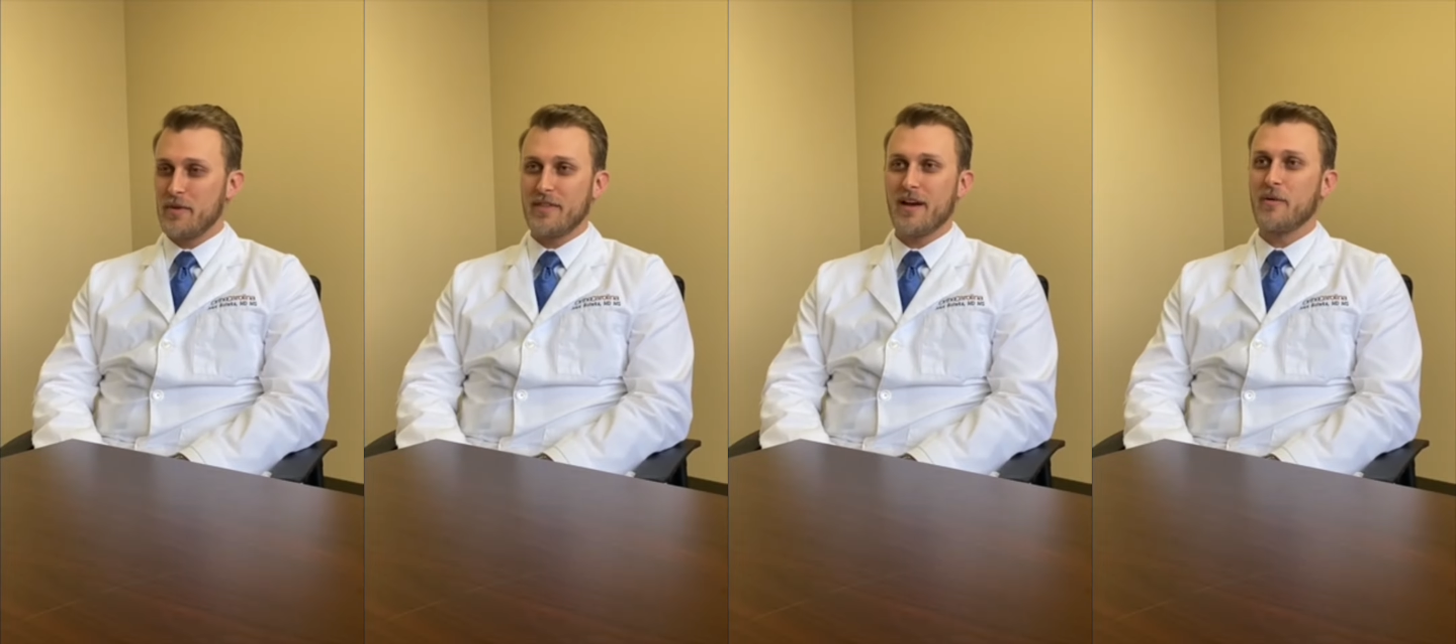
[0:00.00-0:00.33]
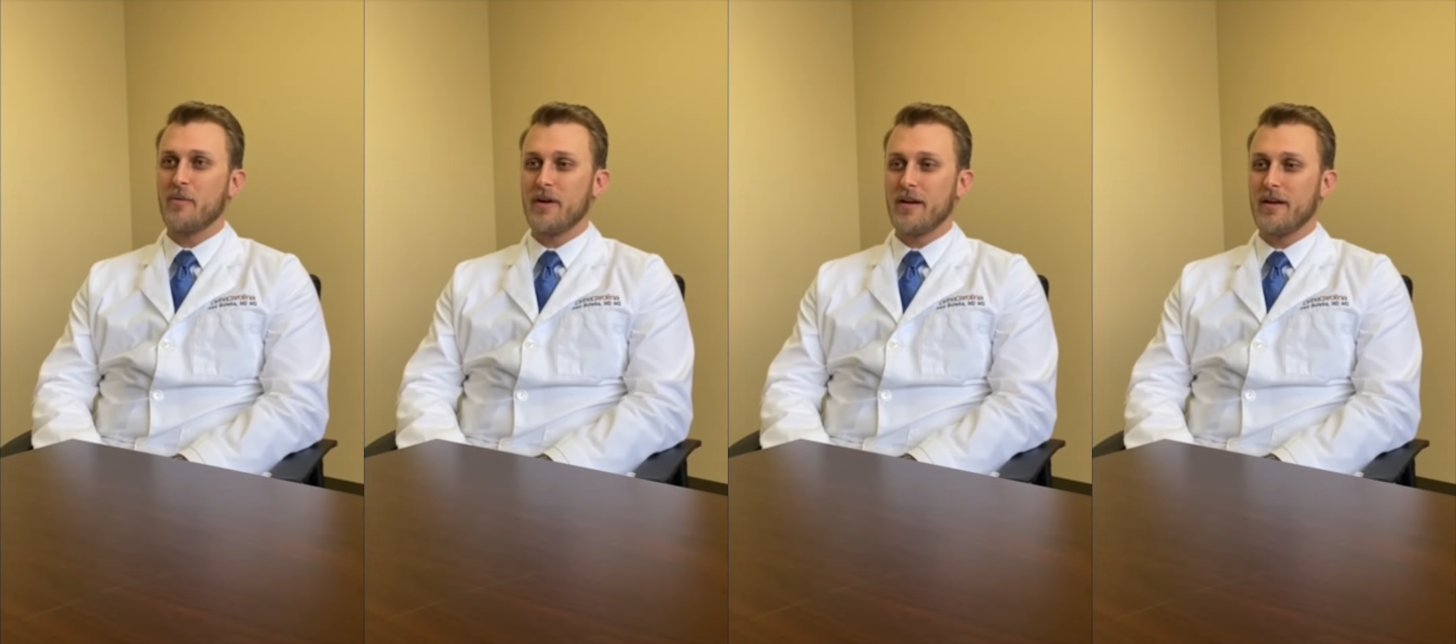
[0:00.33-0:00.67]
that
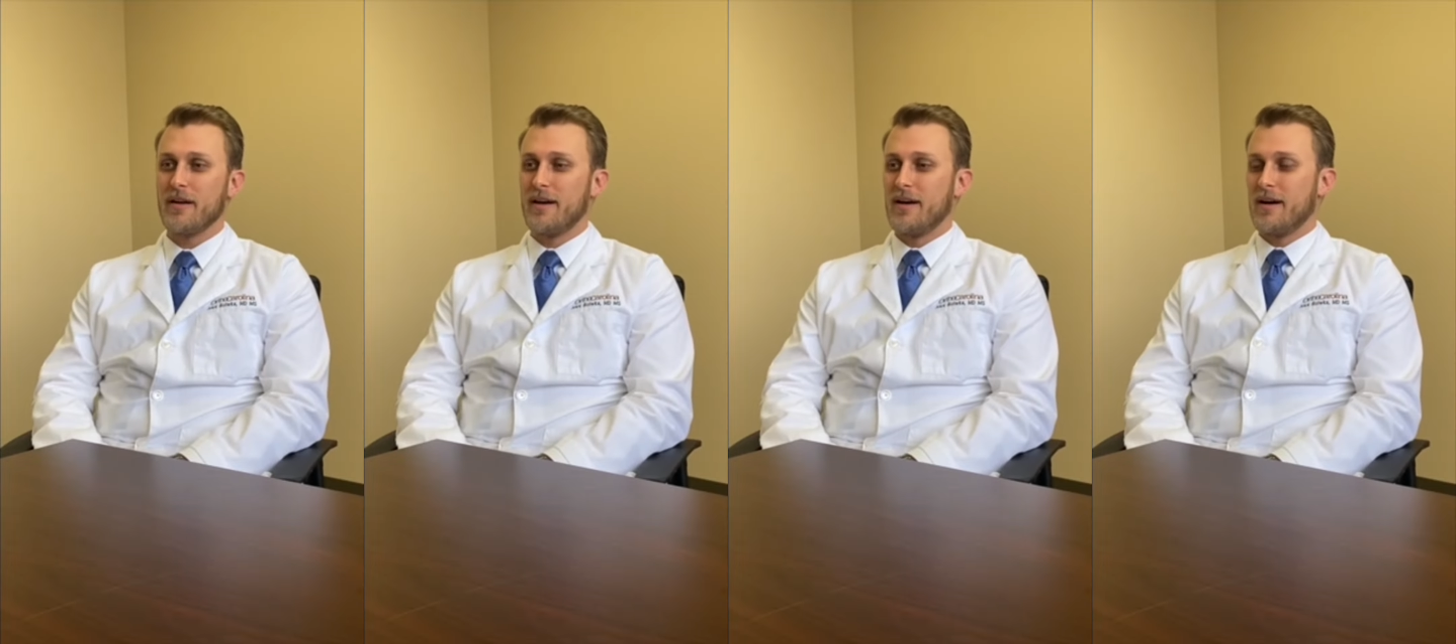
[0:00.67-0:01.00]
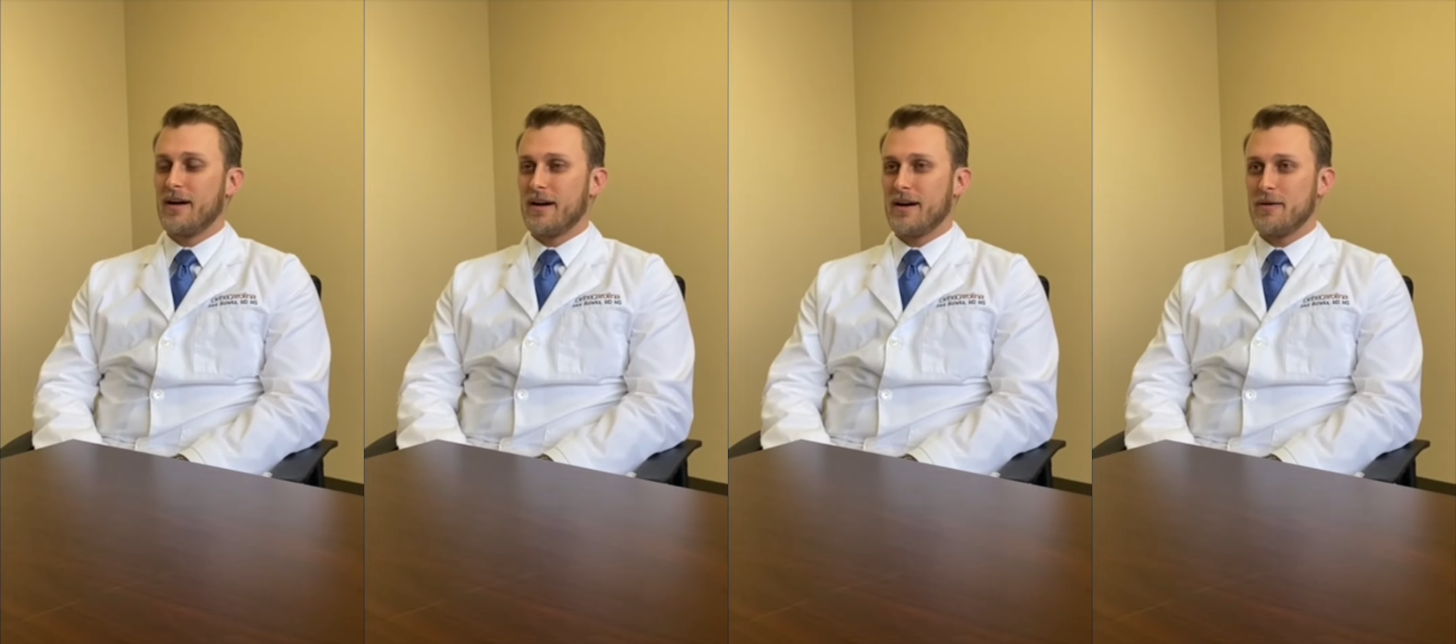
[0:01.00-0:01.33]
way.
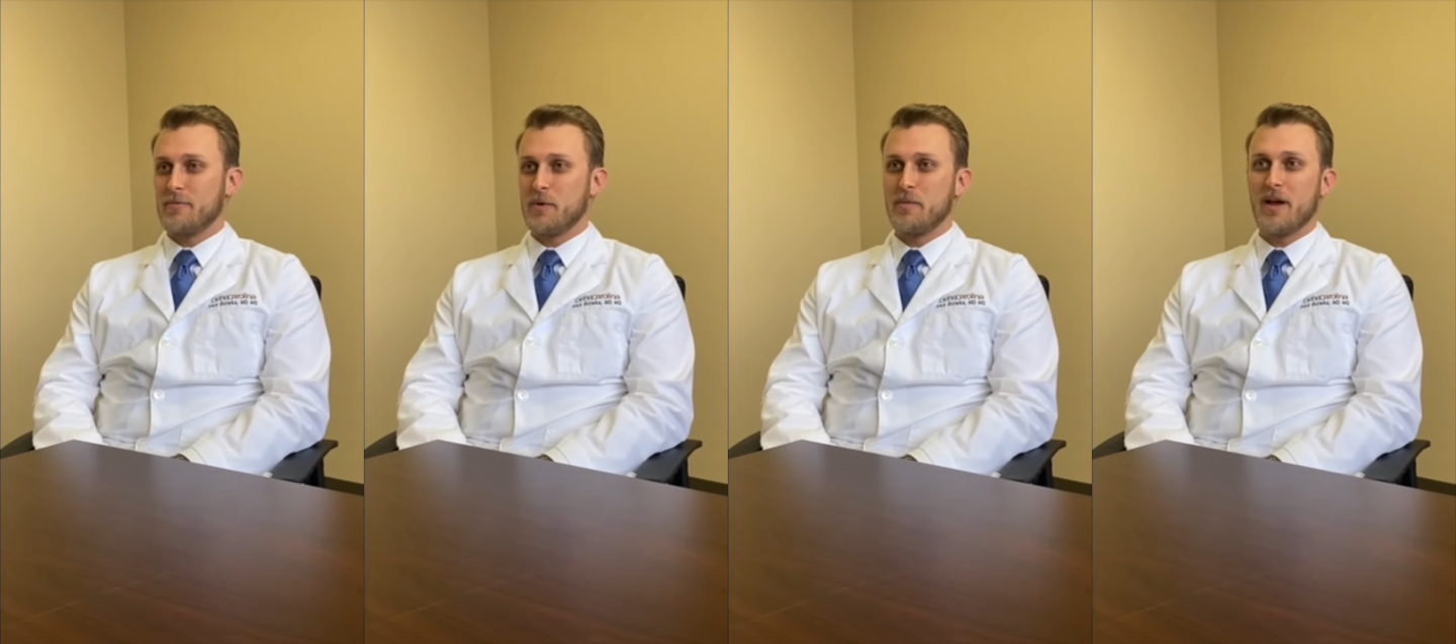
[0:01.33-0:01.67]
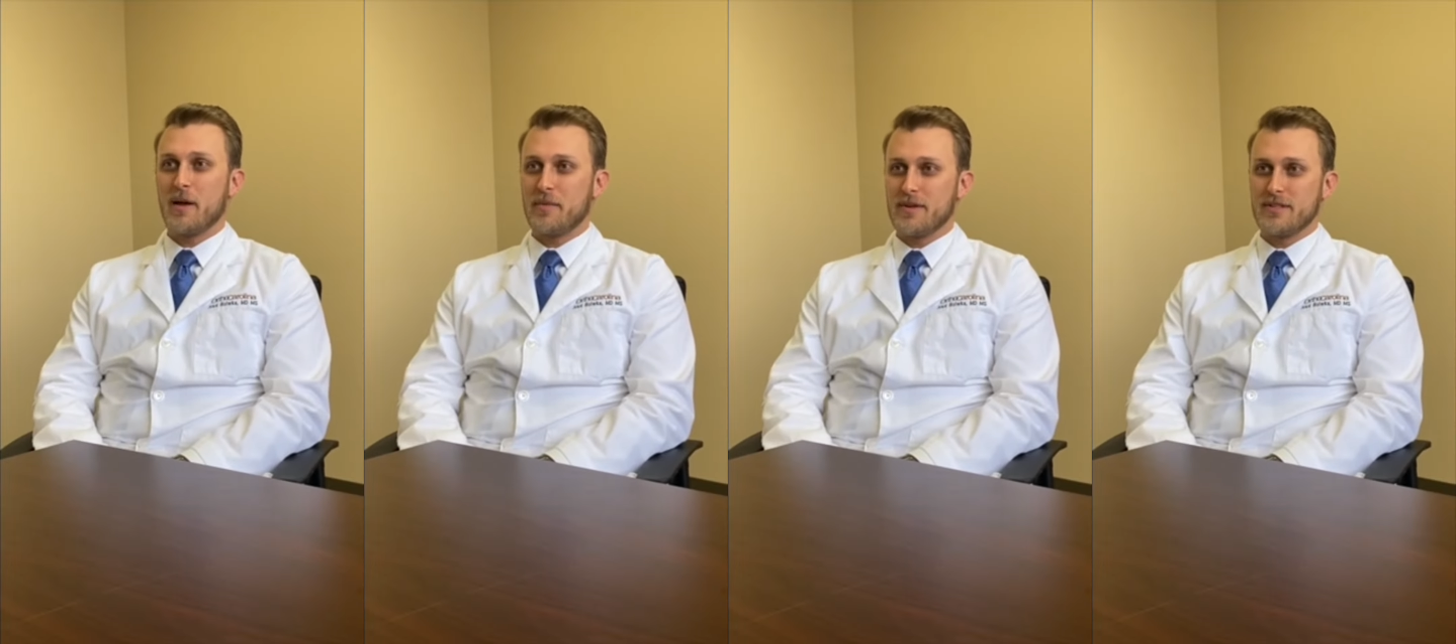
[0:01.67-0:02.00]
We'd be
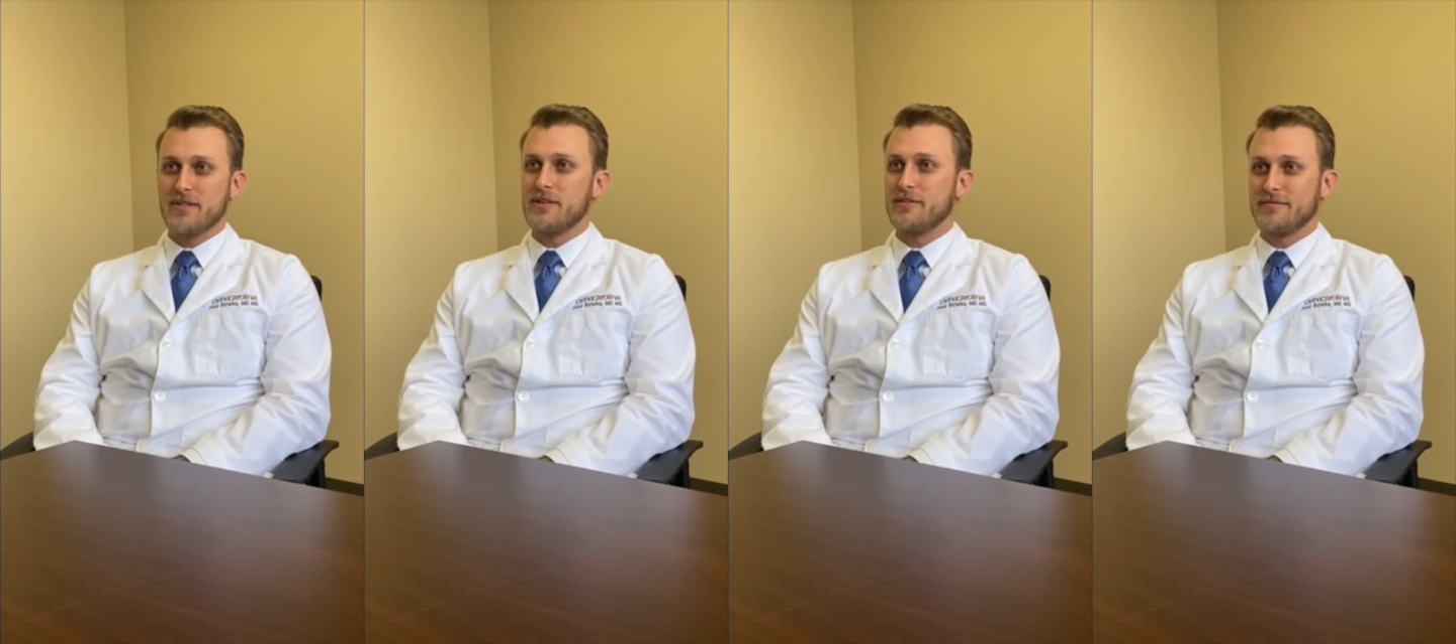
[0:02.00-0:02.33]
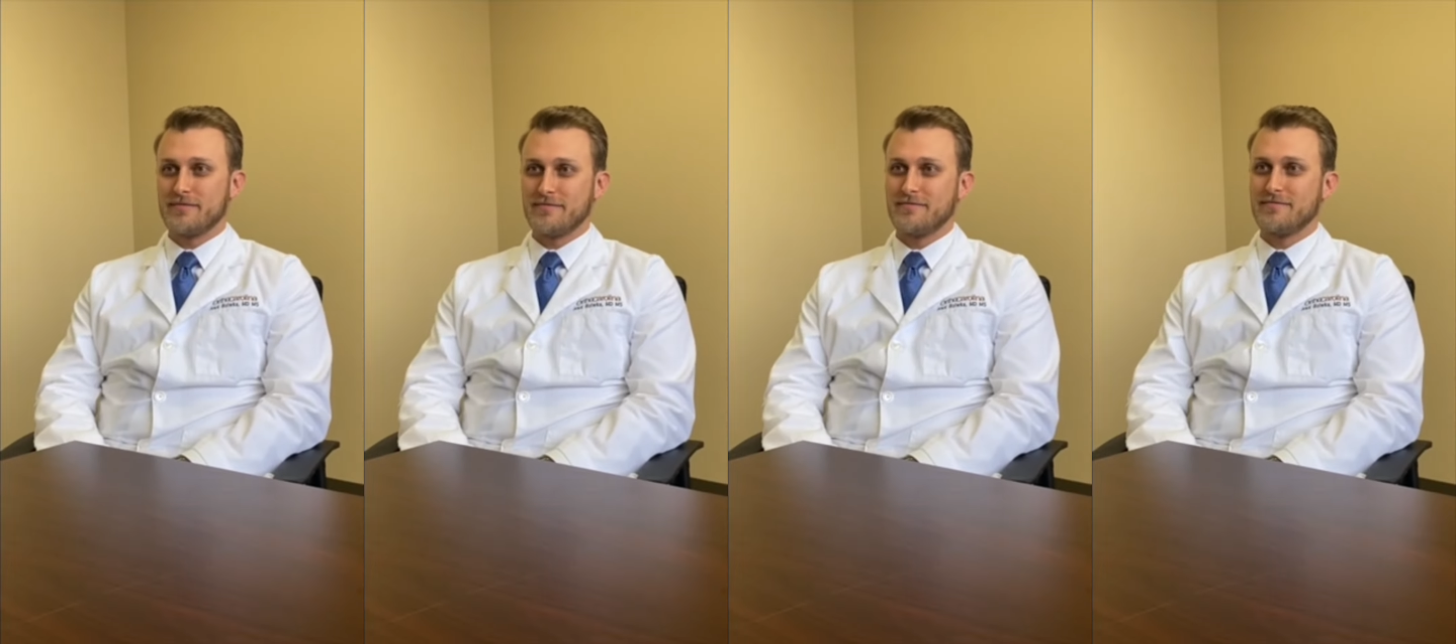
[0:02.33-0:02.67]
happy to see you.